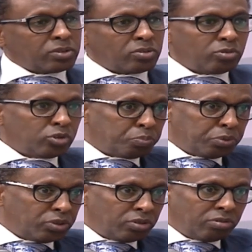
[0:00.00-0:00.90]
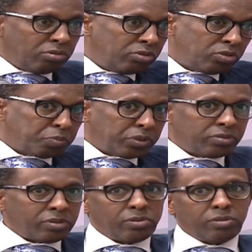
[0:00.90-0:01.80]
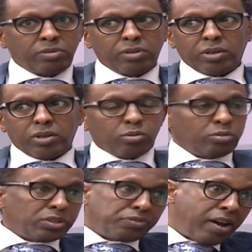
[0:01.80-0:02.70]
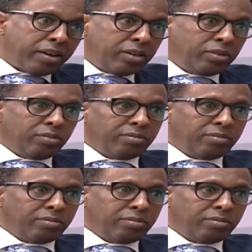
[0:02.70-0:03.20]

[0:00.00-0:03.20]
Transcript: who is pushing you, who is sponsoring you, who is funding you,